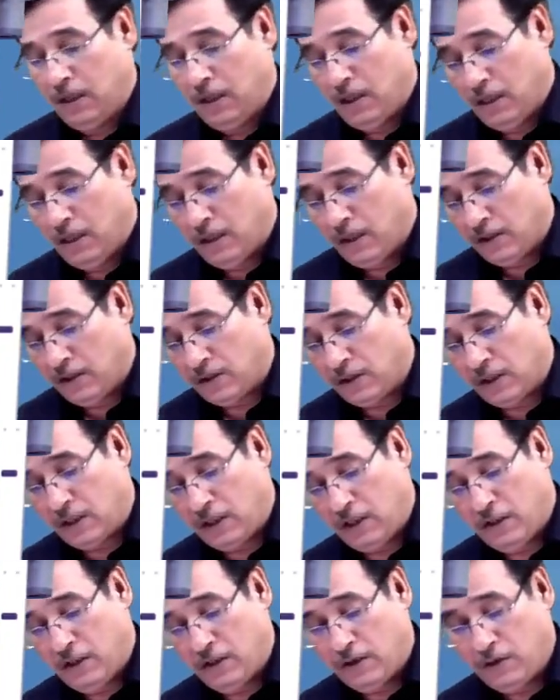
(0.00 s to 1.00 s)
Is it
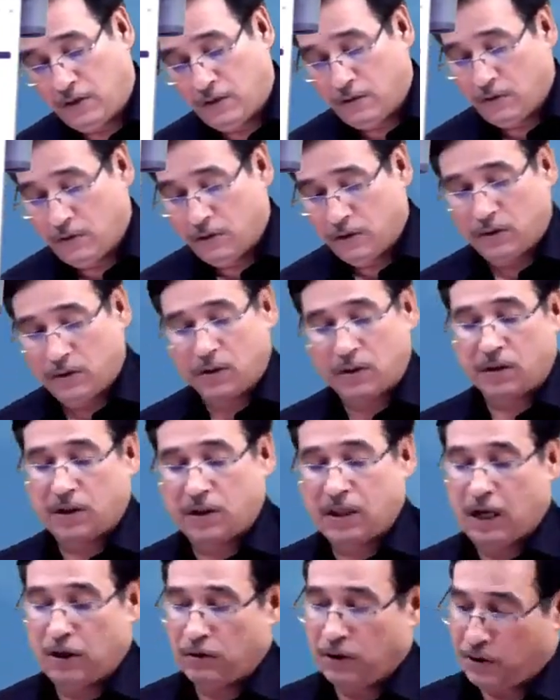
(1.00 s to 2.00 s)
clear to you? This is
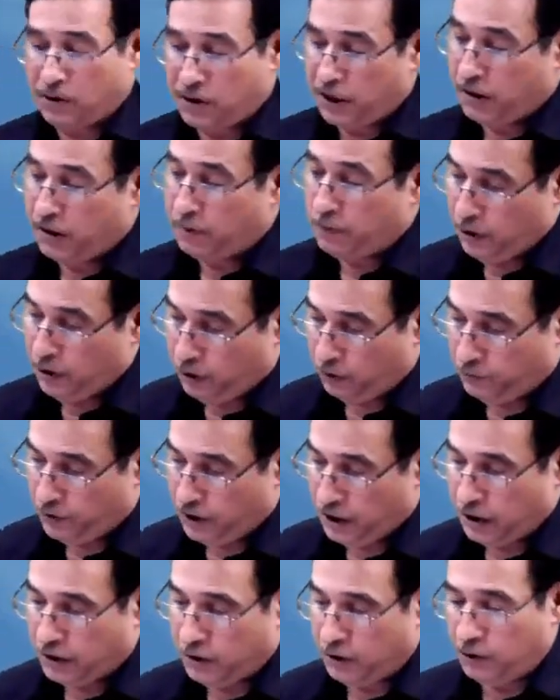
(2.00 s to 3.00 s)
how the treatment of the
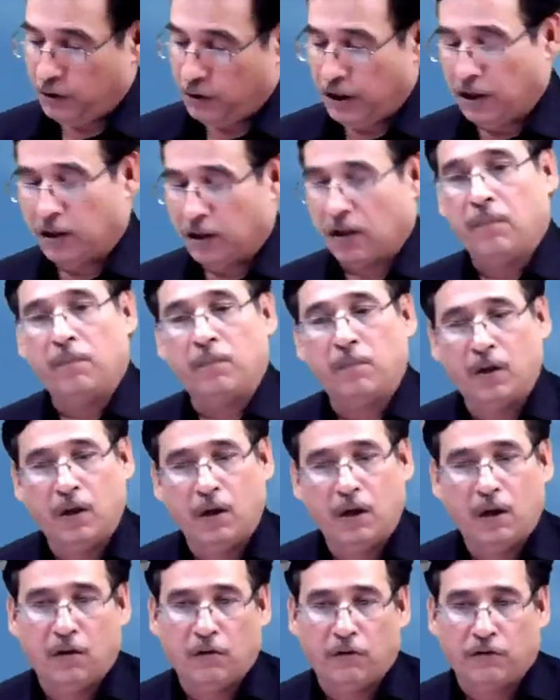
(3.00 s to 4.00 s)
accrued income
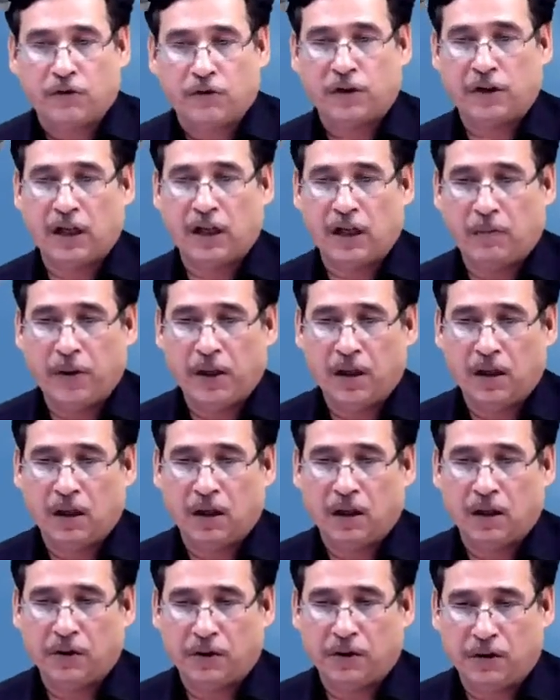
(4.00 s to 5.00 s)
shall be
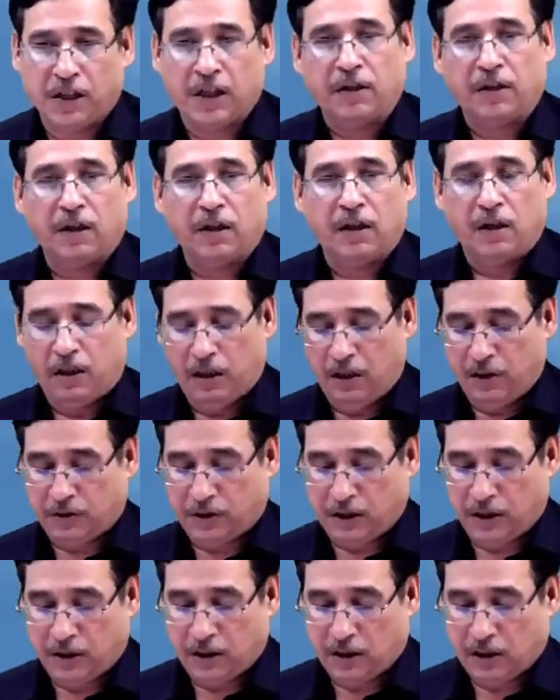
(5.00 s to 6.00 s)
done. Is
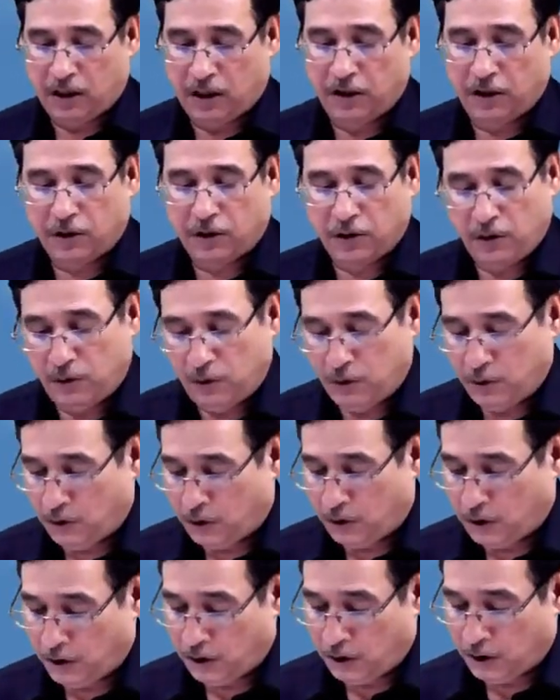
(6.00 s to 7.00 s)
it clear to you or
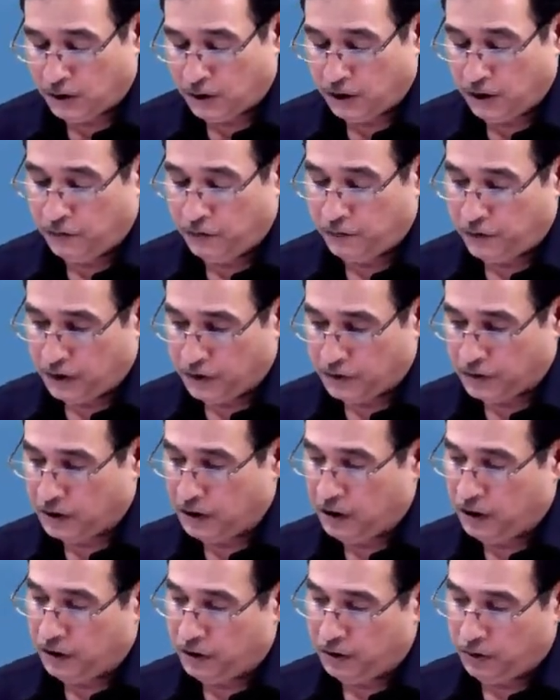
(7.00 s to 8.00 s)
not? If it is
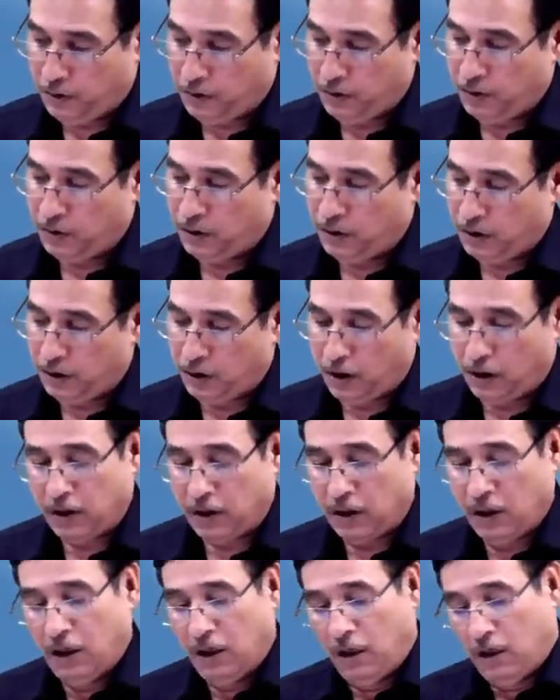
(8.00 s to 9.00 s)
clear to you or not,
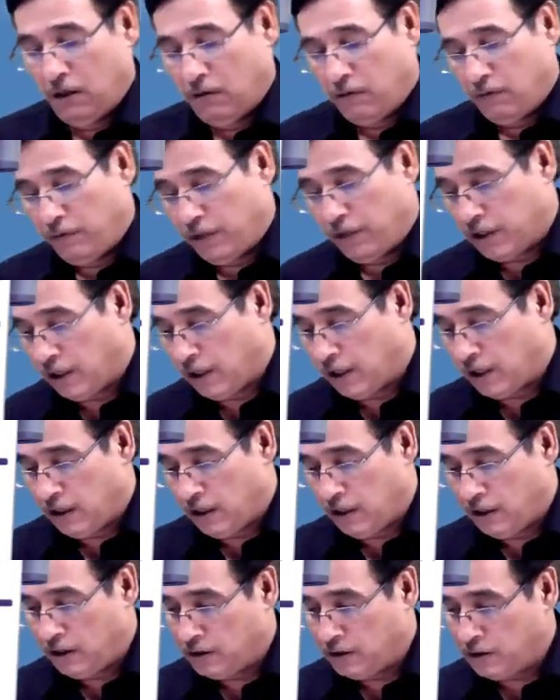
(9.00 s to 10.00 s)
we will take
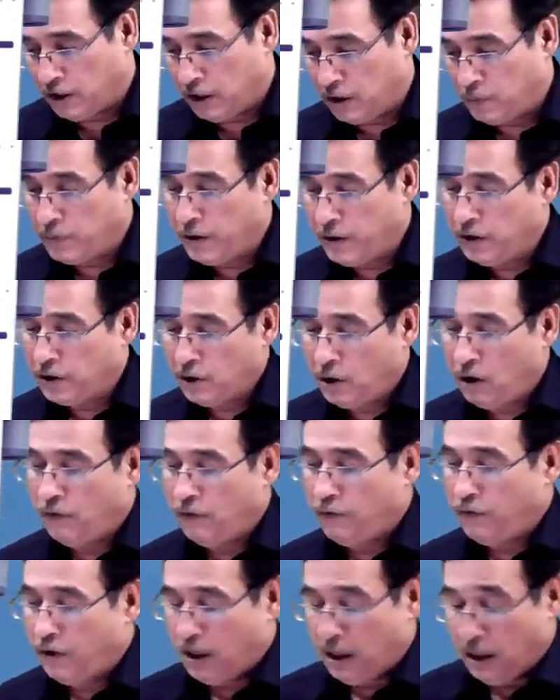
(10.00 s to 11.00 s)
another treatment of
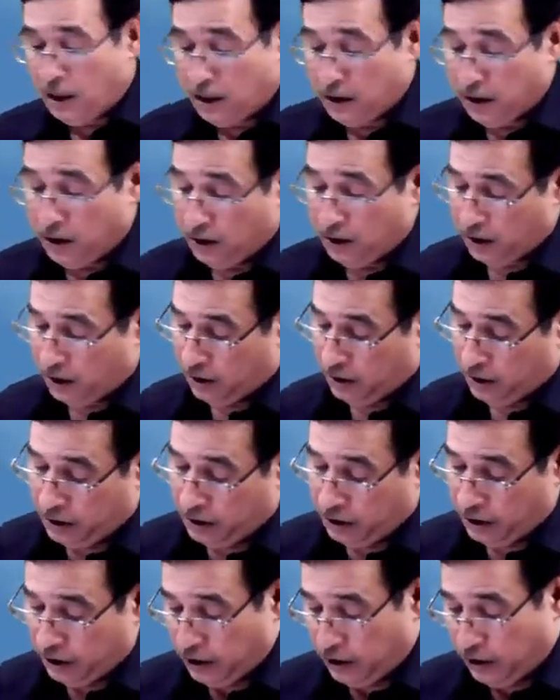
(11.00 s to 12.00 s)
unearned
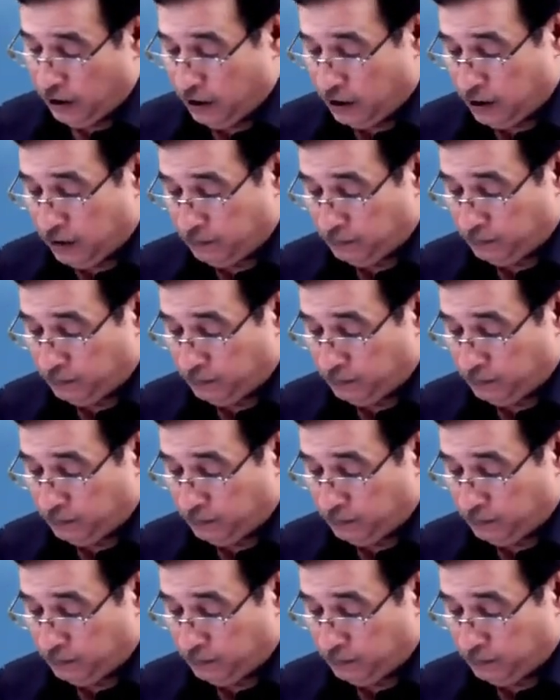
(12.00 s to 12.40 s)
income.